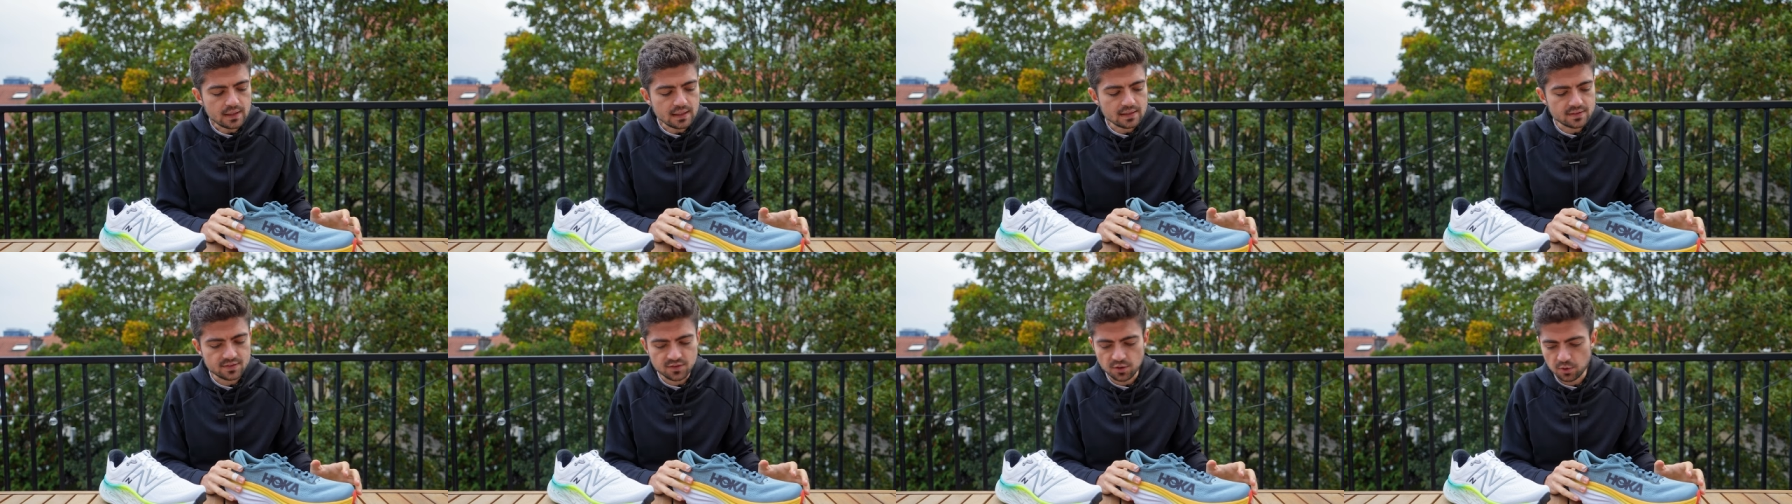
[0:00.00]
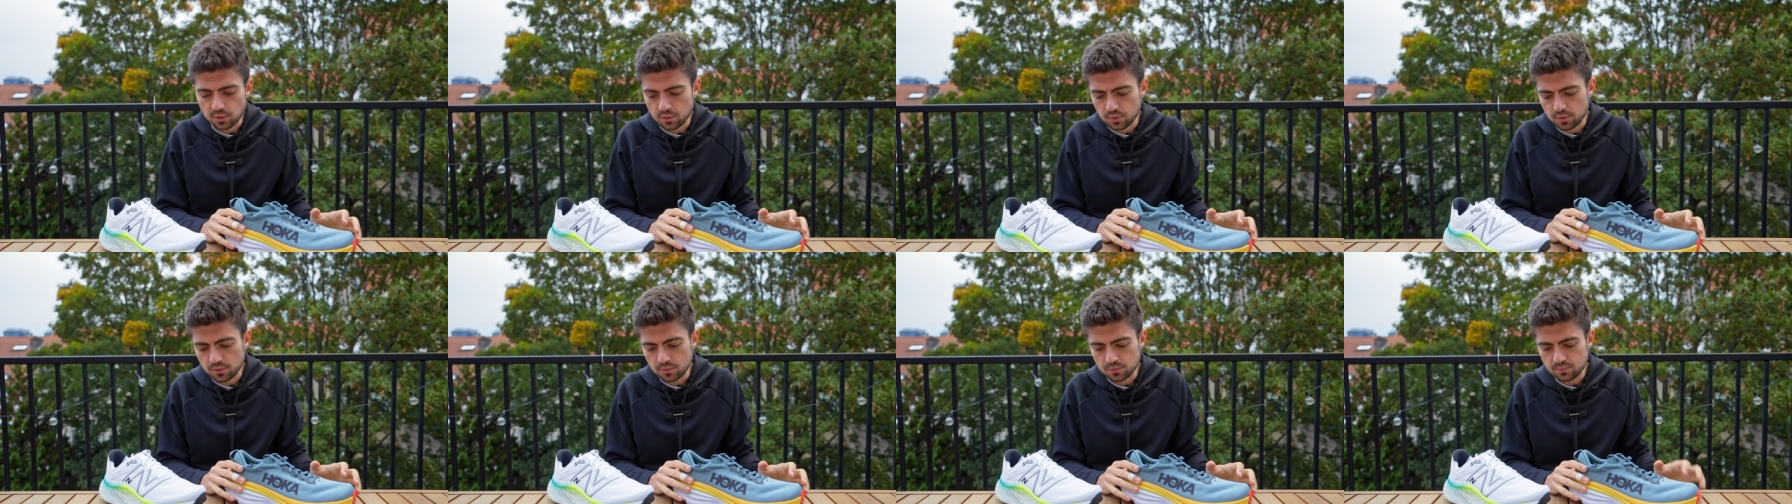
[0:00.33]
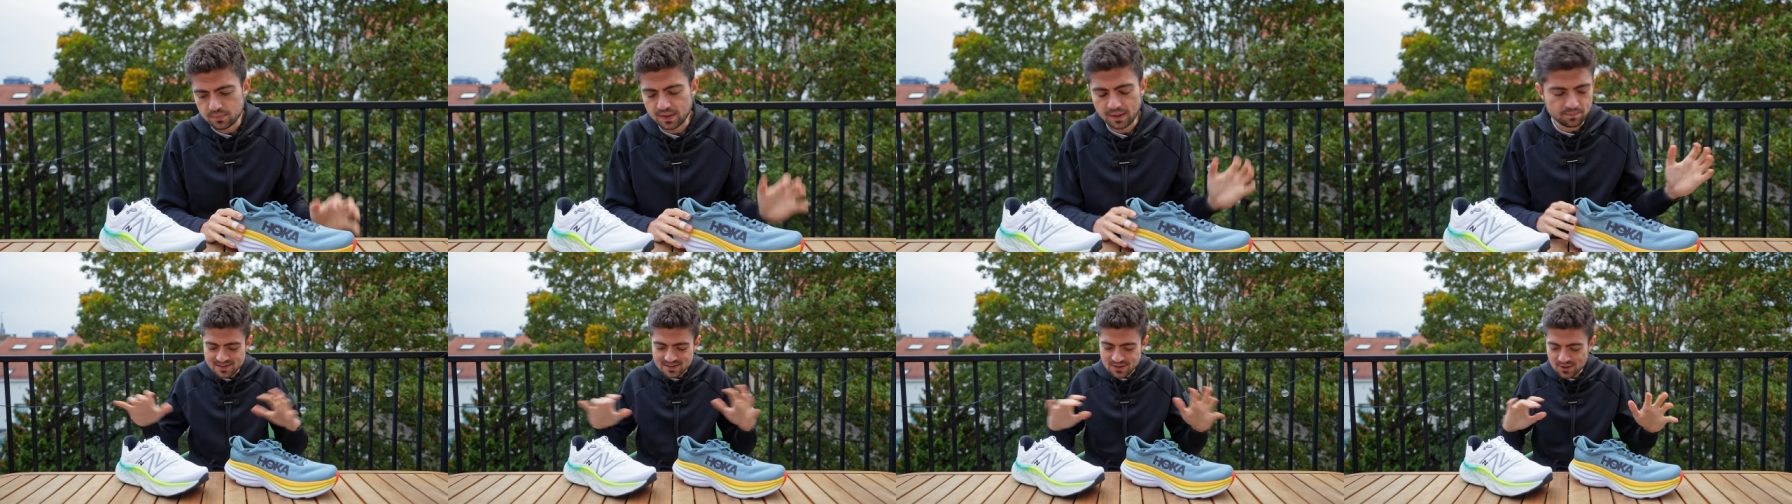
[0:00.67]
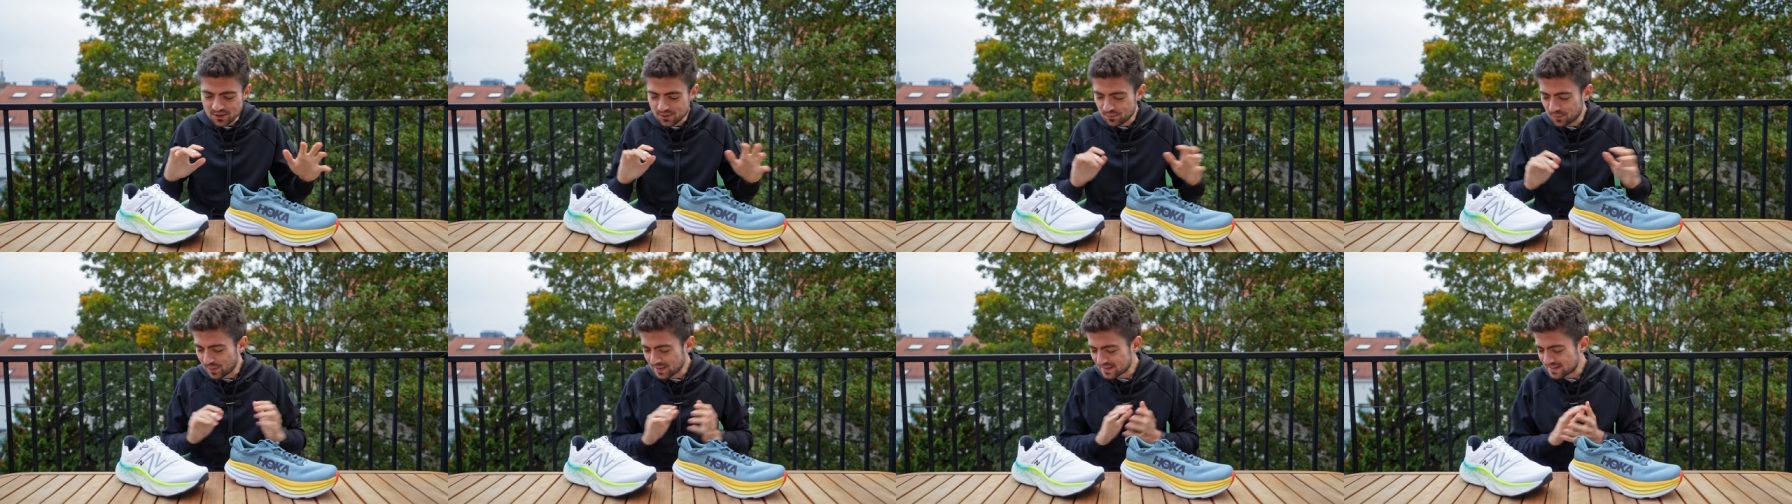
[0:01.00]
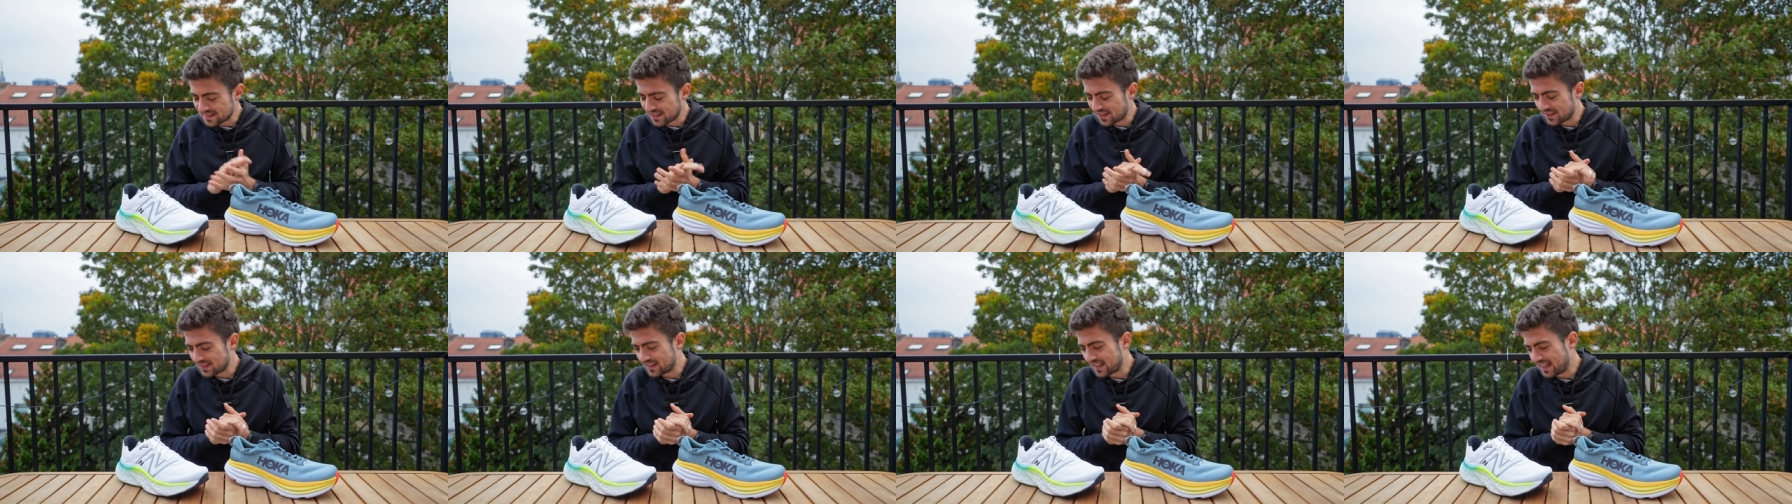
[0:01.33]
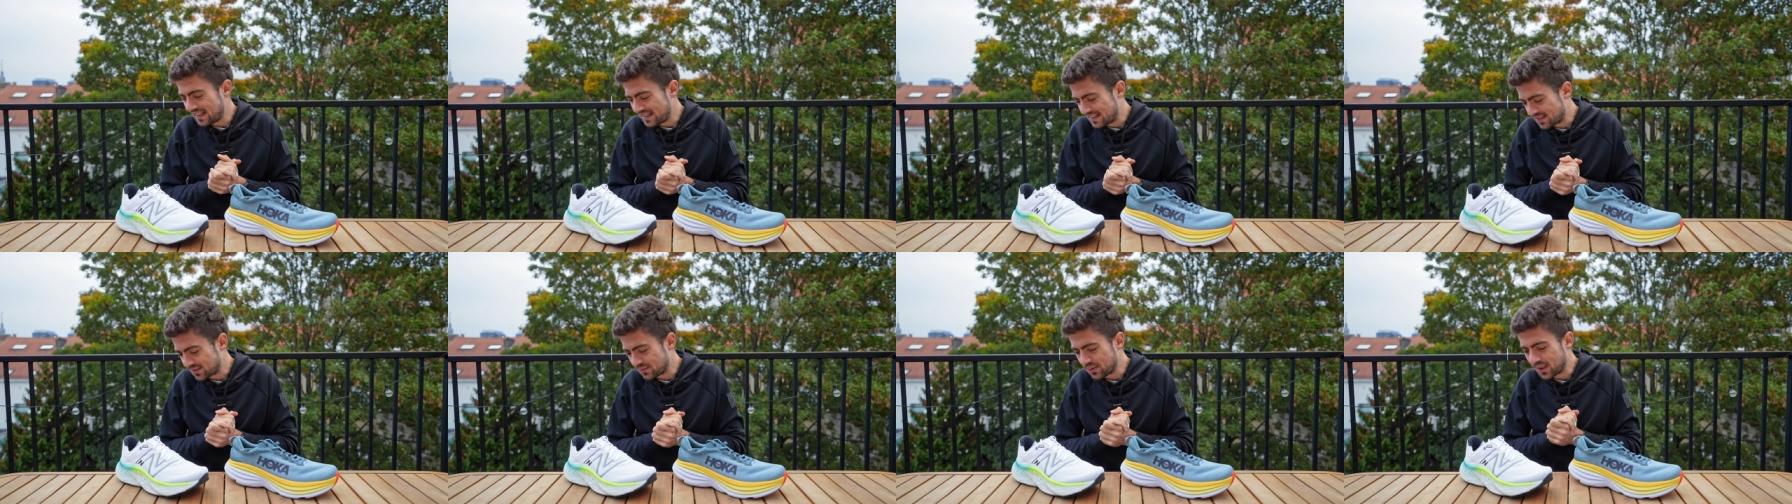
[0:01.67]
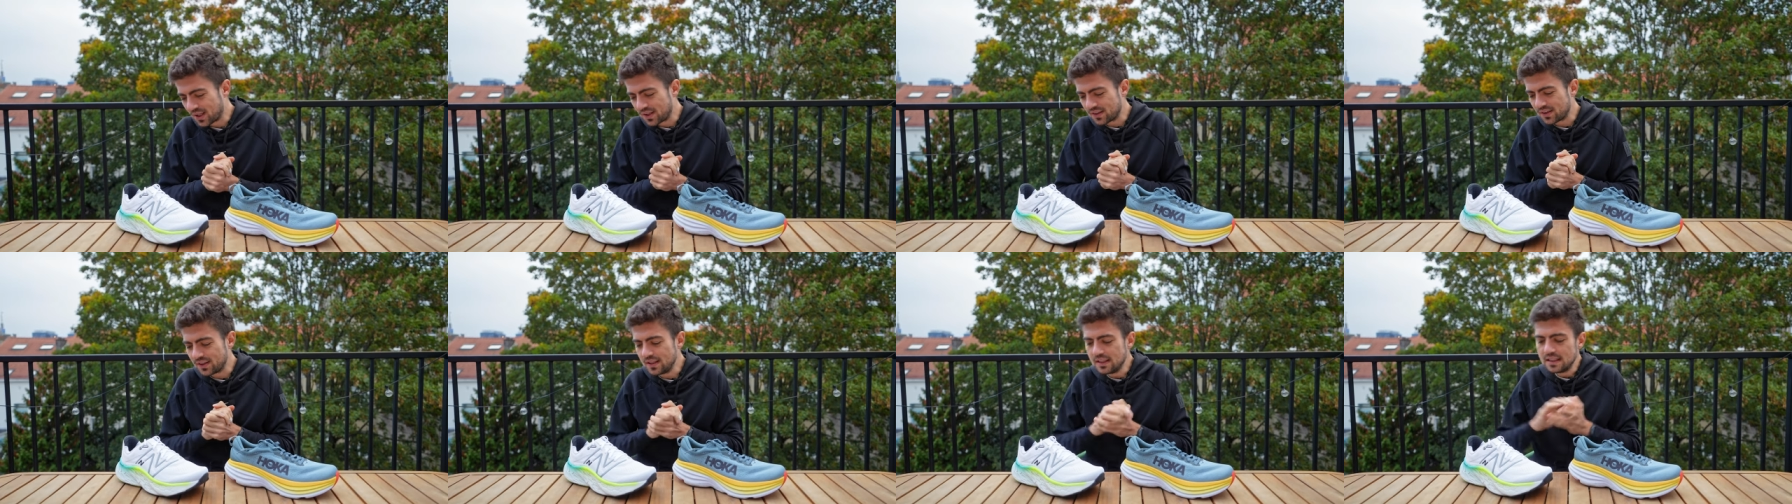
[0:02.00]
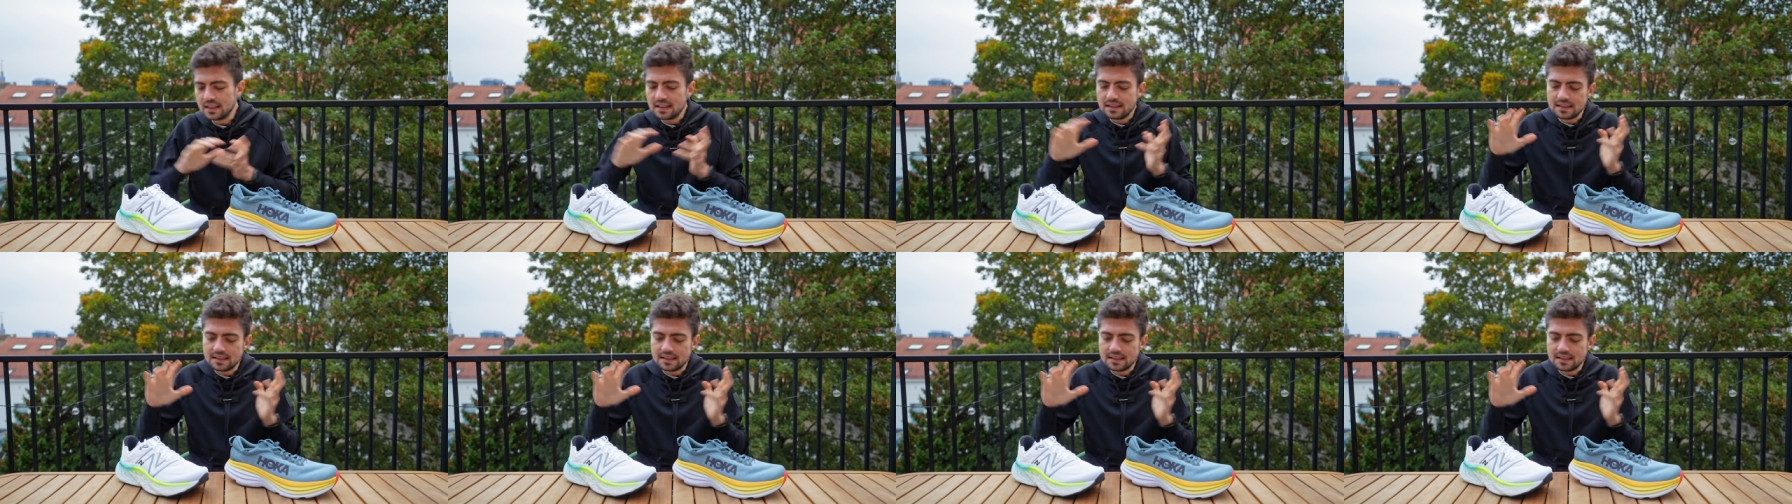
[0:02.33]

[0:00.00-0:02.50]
So what's good, what's not, and so on.